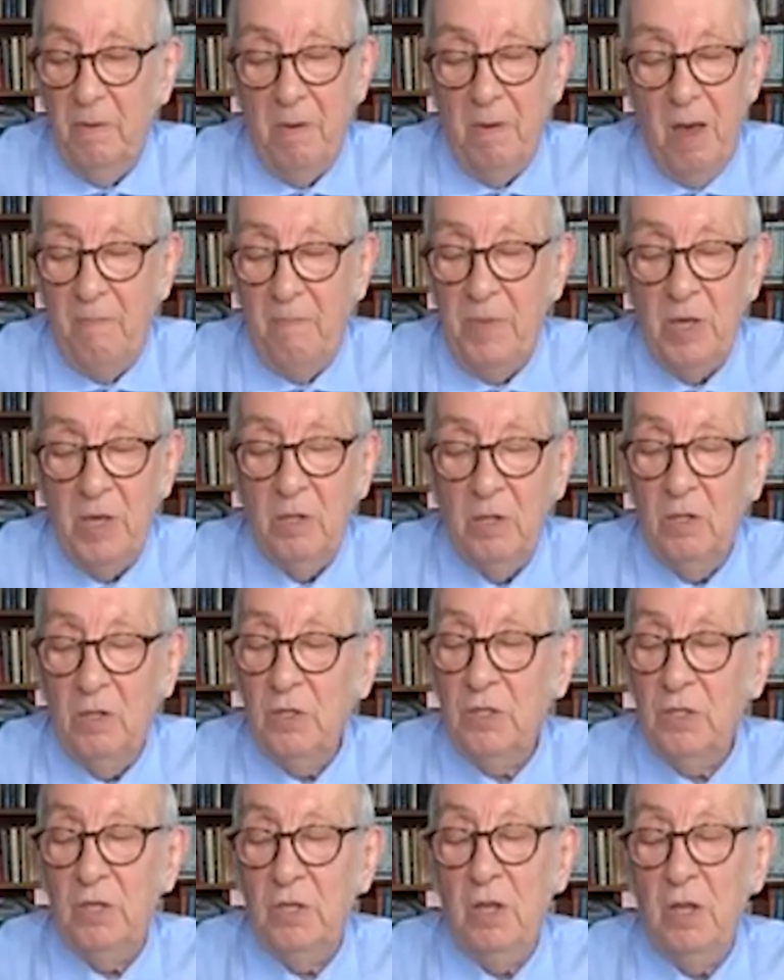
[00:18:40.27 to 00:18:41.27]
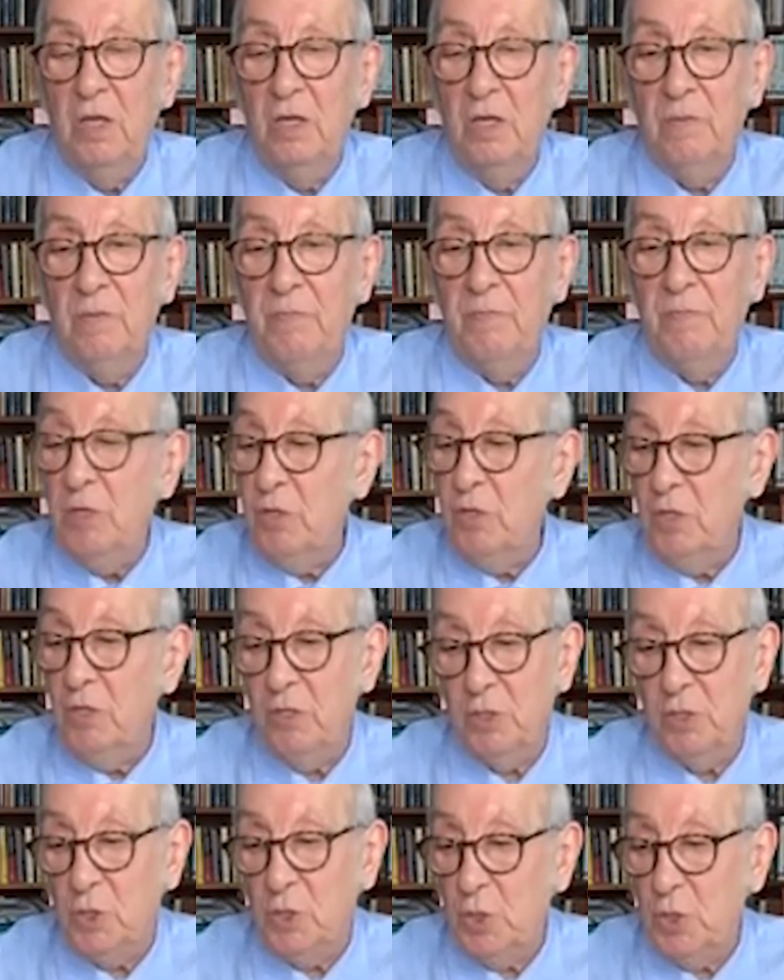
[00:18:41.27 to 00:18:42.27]
a mill is a
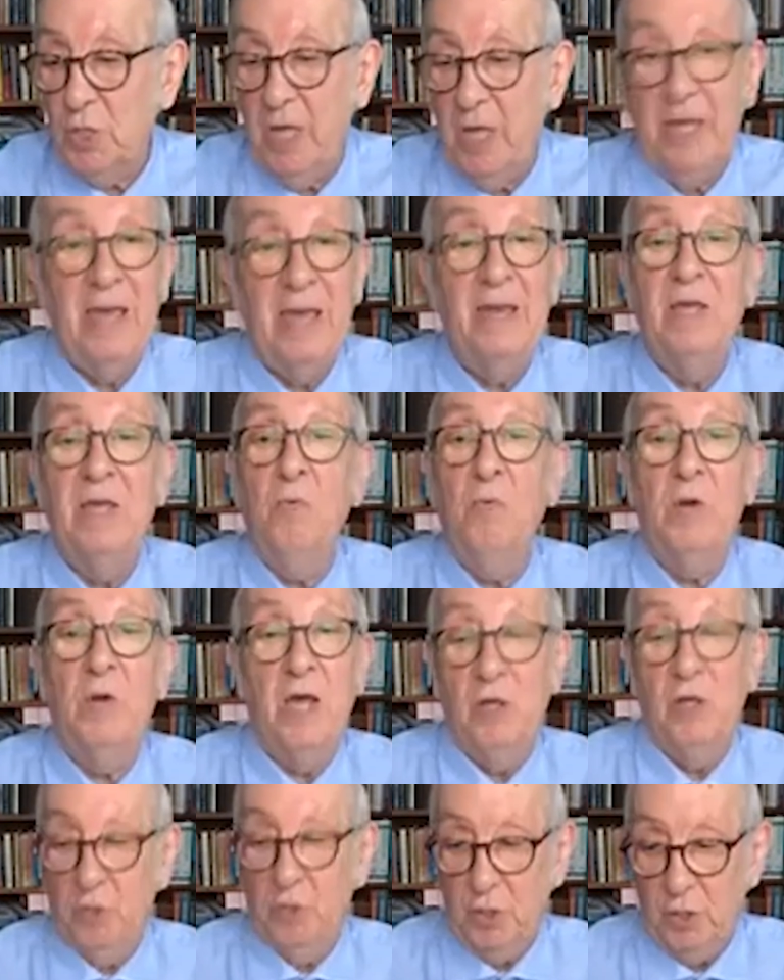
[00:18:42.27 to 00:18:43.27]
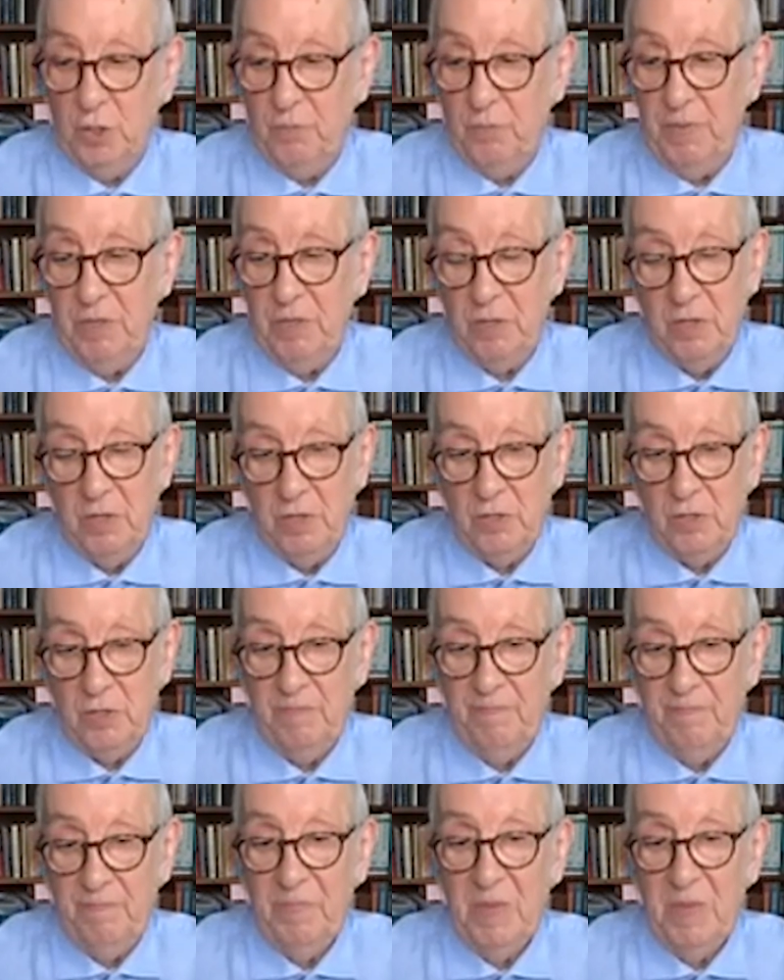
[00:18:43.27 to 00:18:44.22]
business, just like anyone else's business.